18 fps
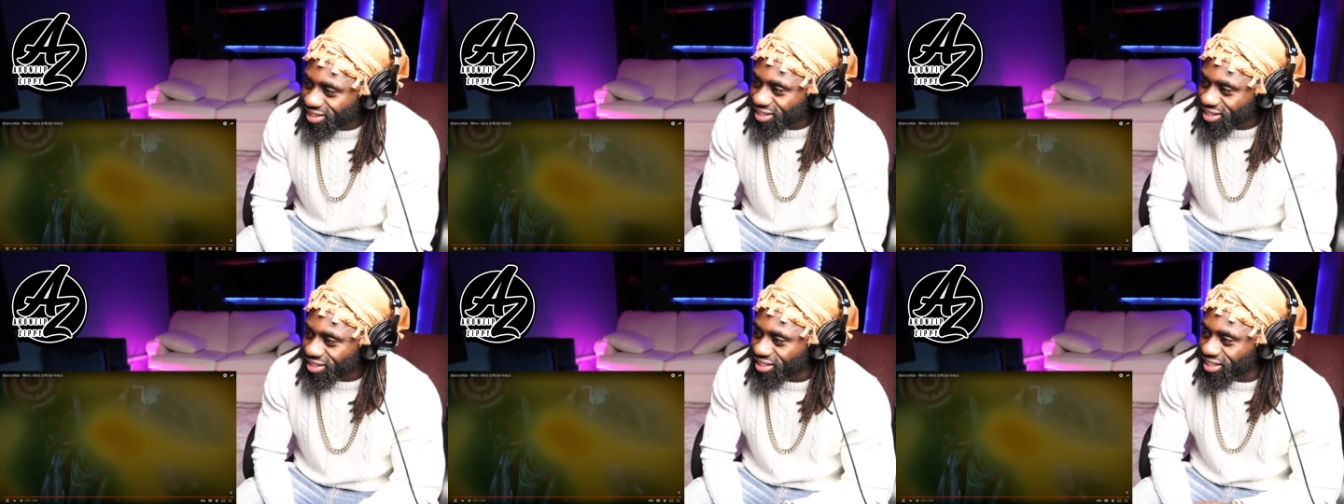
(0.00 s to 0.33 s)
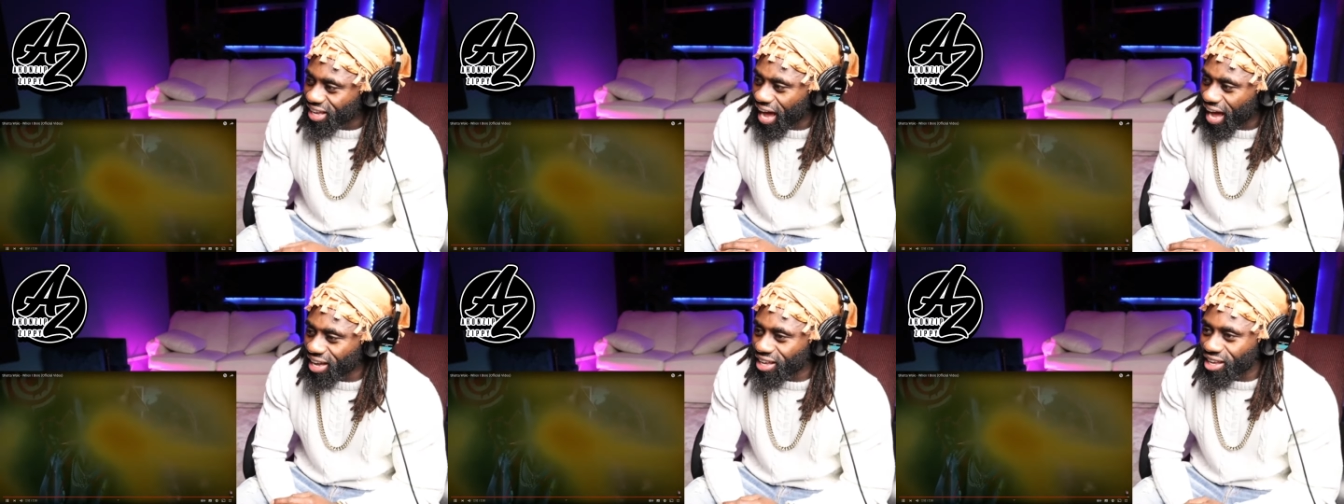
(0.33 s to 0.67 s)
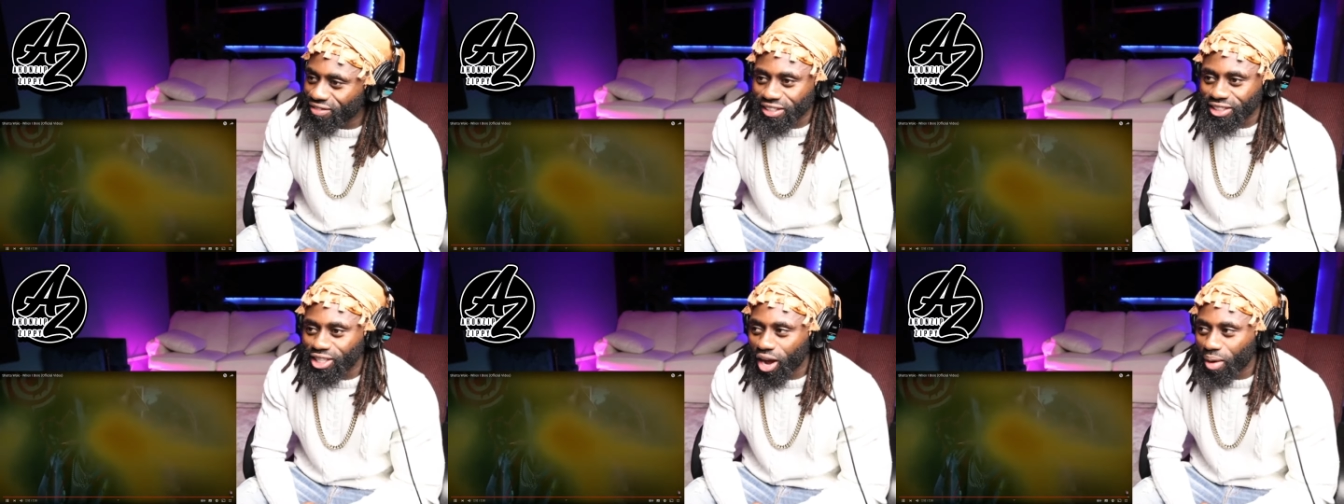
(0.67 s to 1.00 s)
Do y'all give a
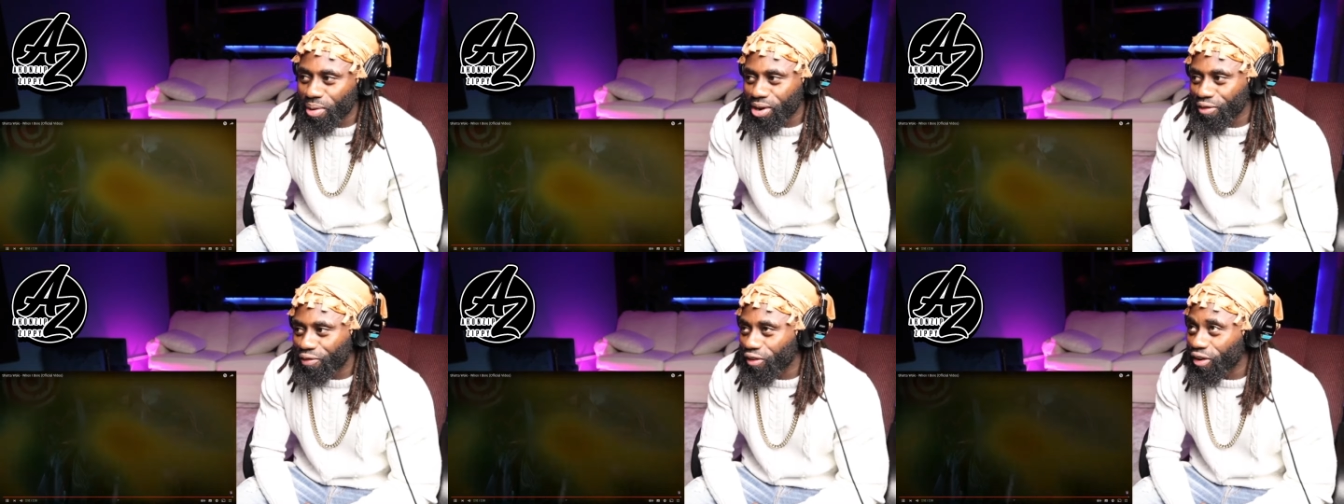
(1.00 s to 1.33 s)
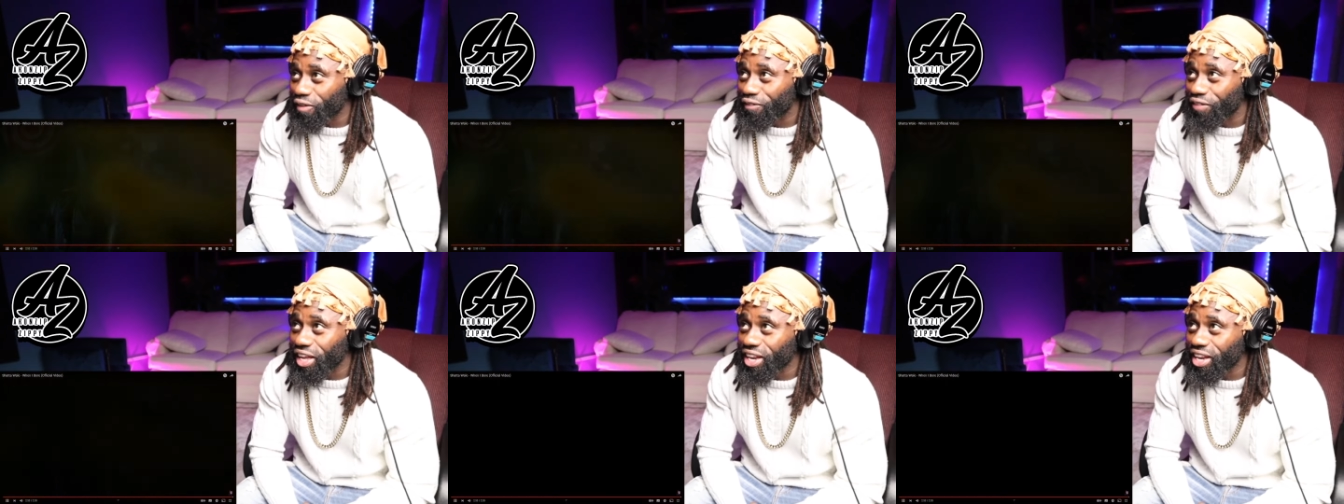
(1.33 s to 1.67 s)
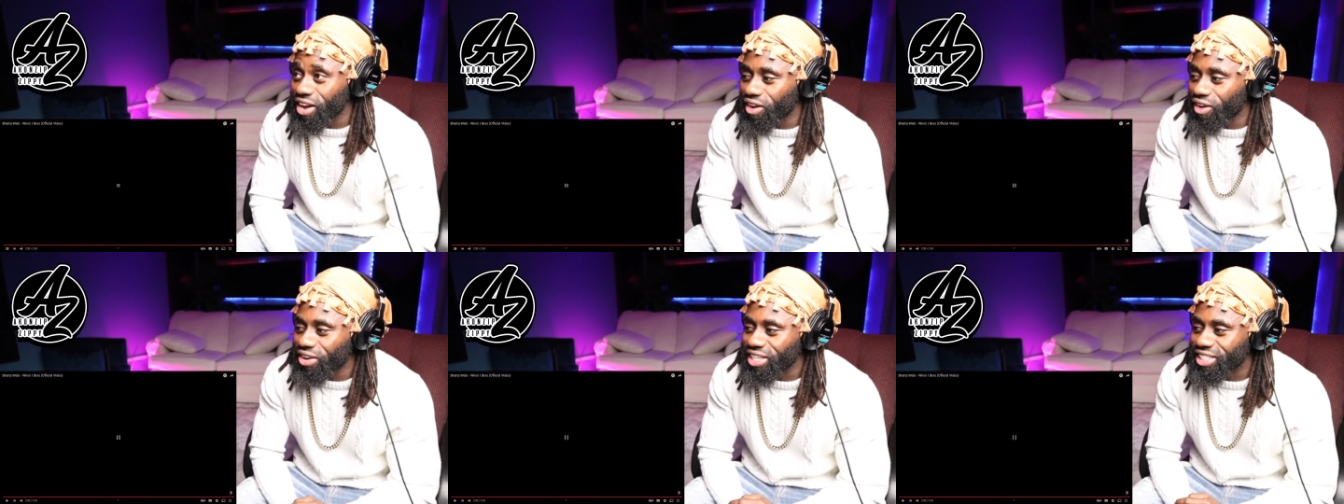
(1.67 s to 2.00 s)
W for the video
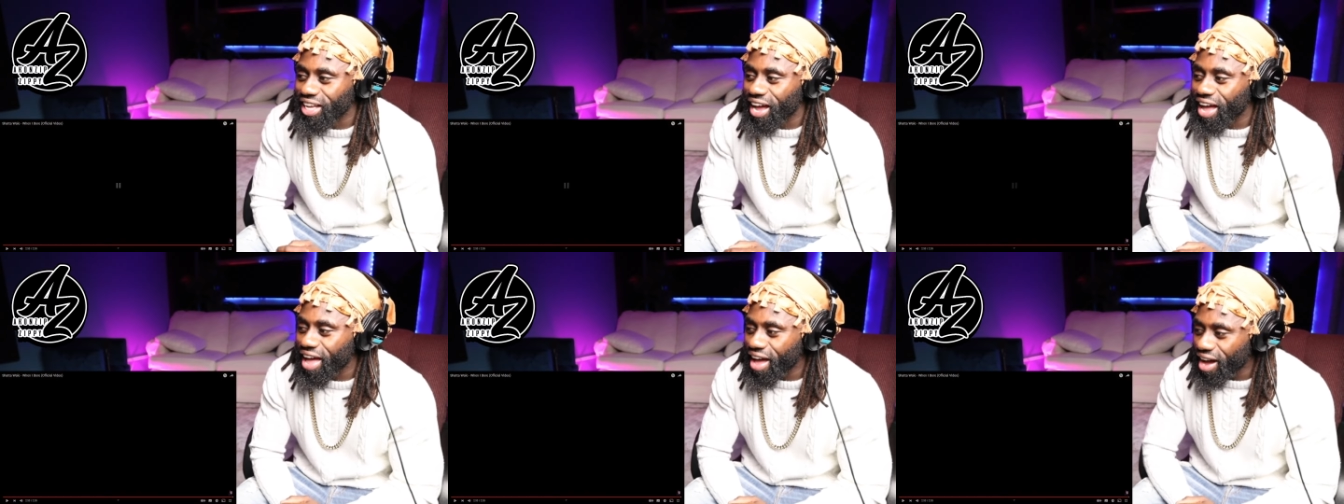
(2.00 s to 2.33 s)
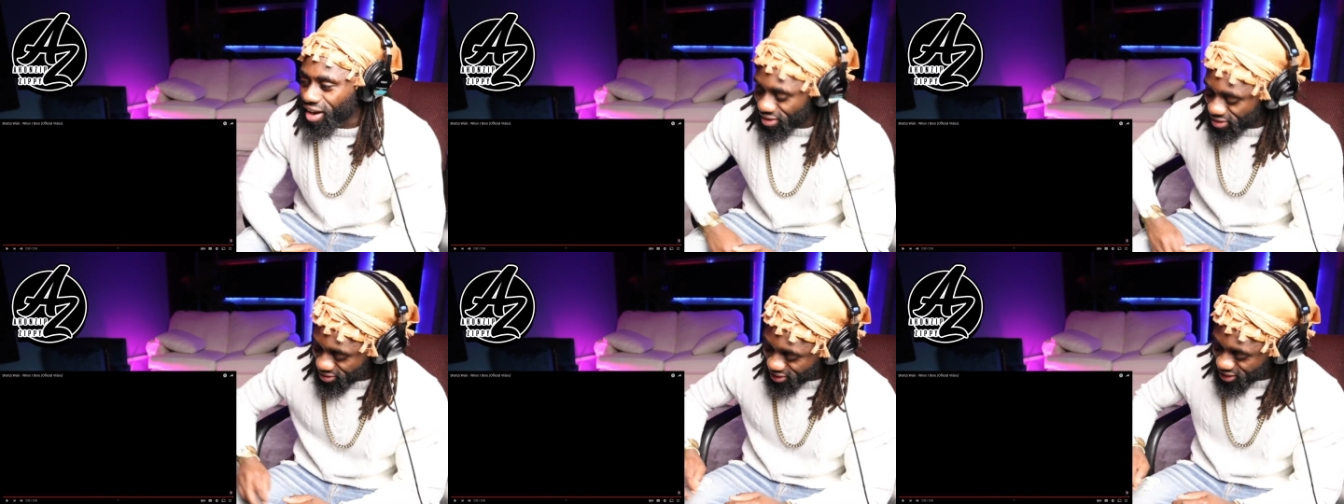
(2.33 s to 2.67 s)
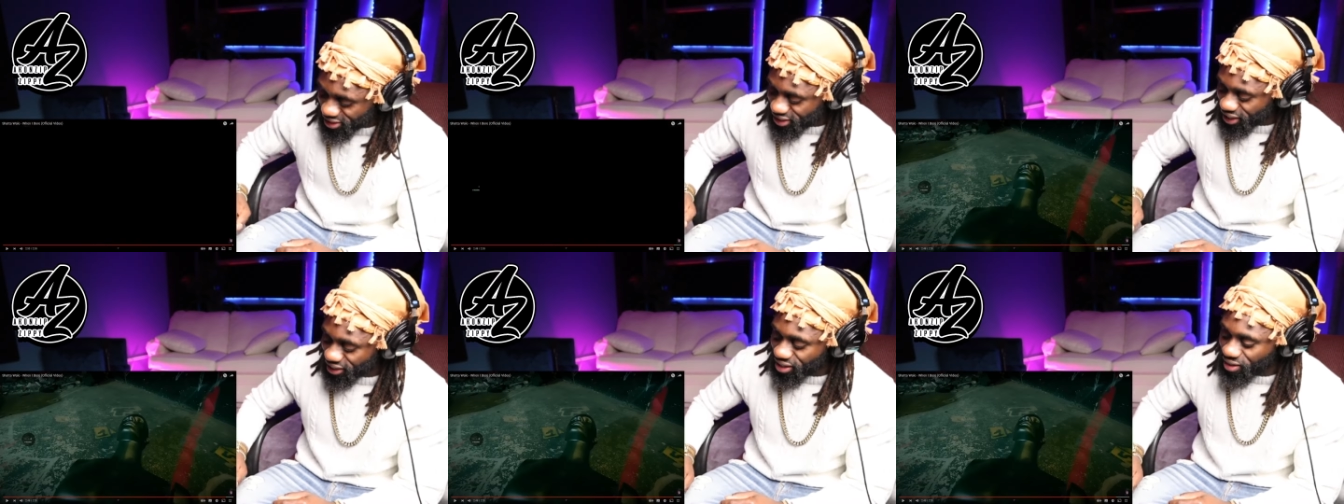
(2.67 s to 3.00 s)
or is an L? Did
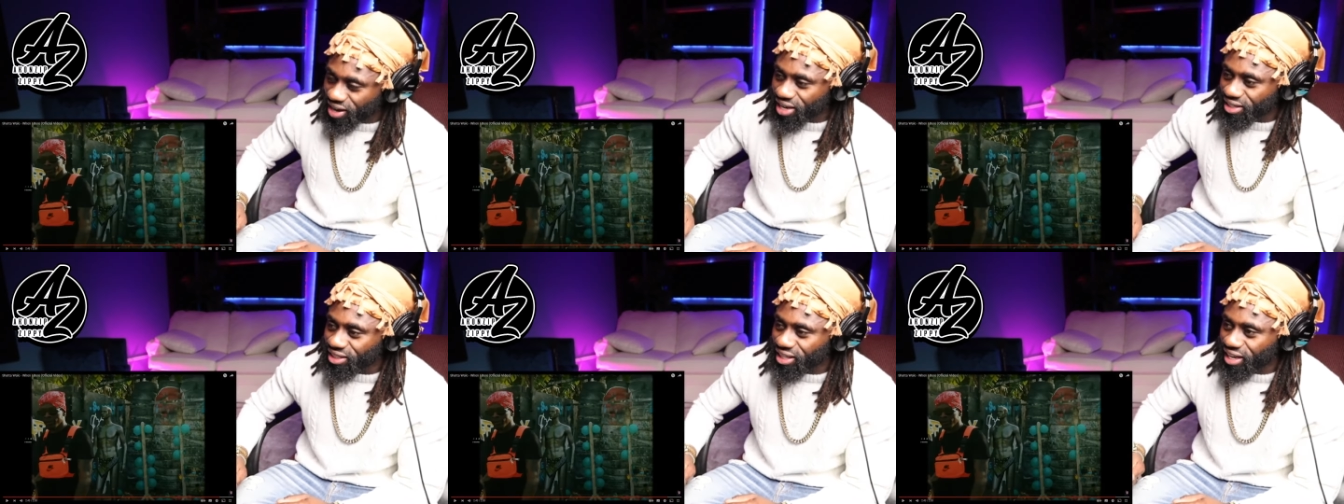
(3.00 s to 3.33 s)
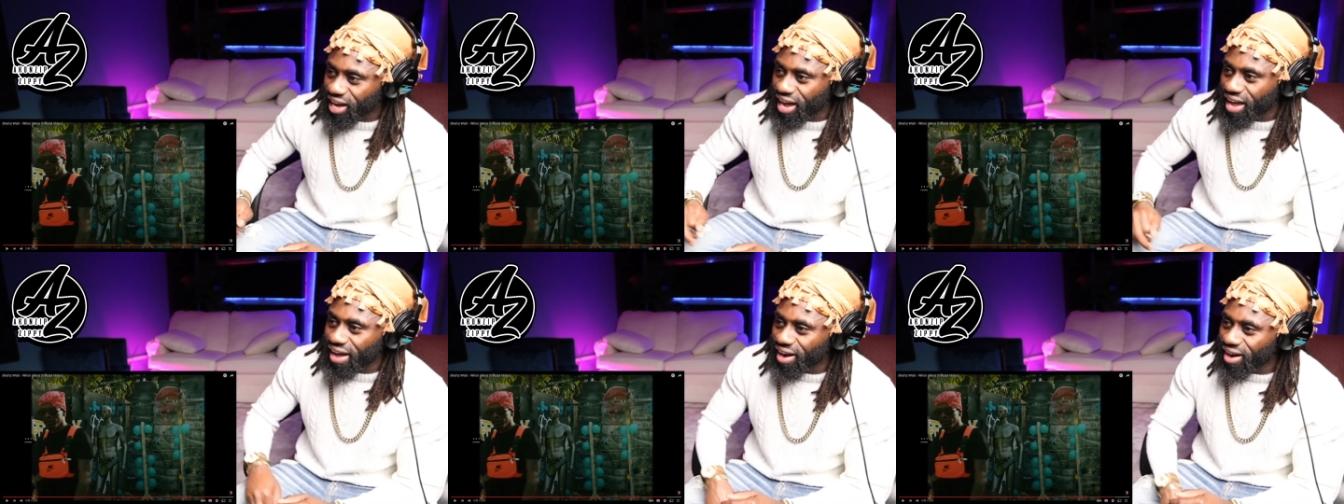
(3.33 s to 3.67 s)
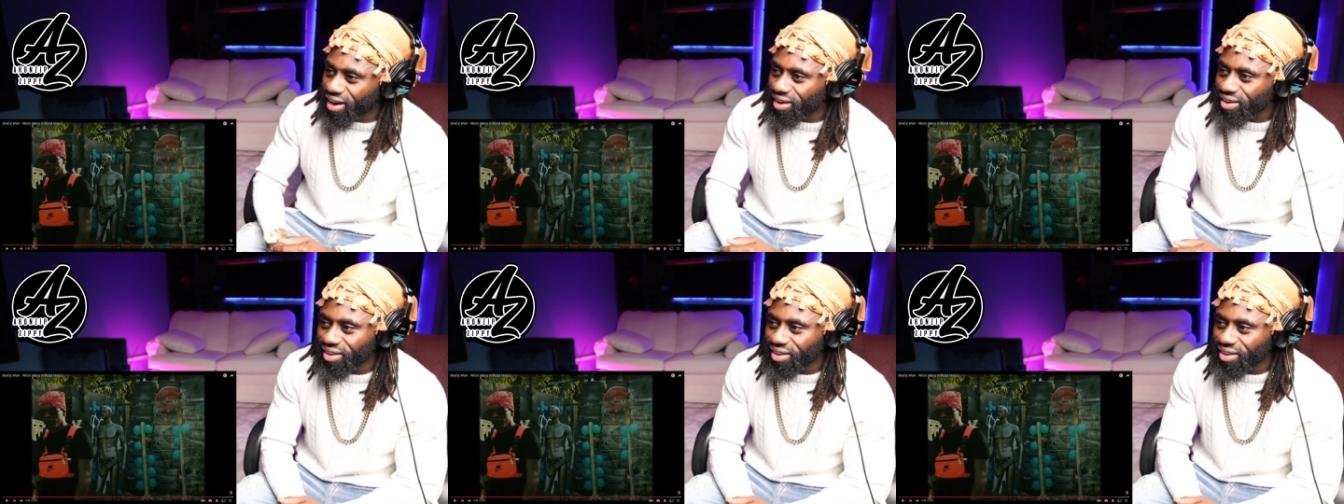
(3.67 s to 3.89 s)
wanna take an L?